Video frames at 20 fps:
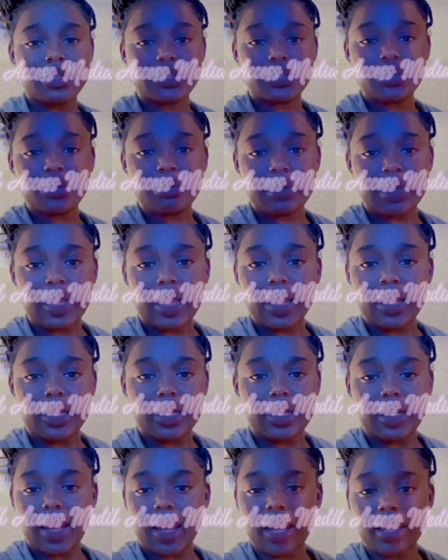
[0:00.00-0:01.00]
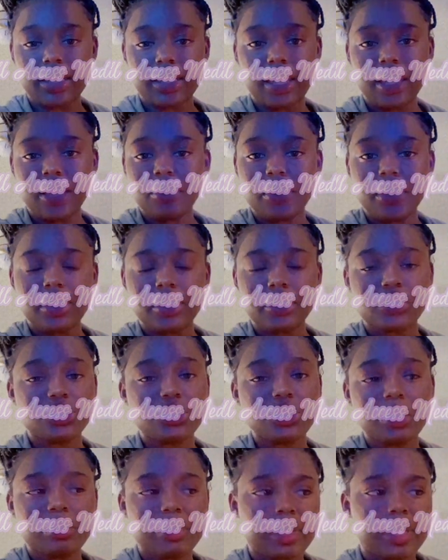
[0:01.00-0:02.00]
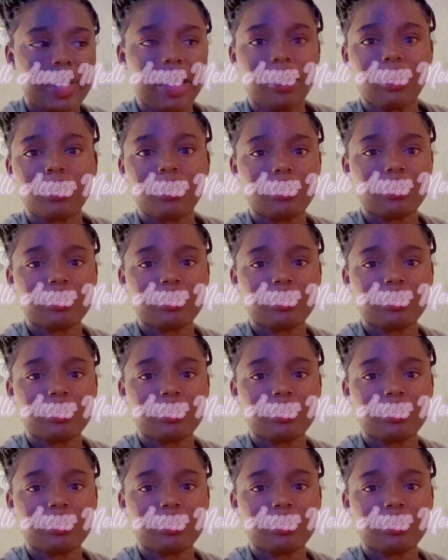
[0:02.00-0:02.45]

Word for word: been tripping lately. Like they been tripping like